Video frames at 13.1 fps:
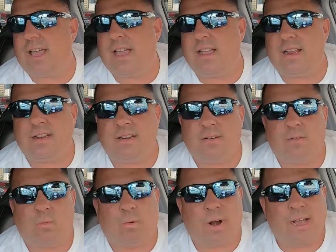and
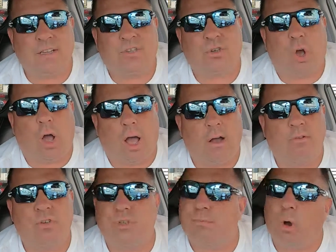when I saw how
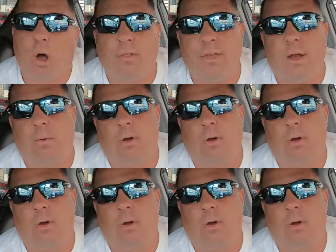small that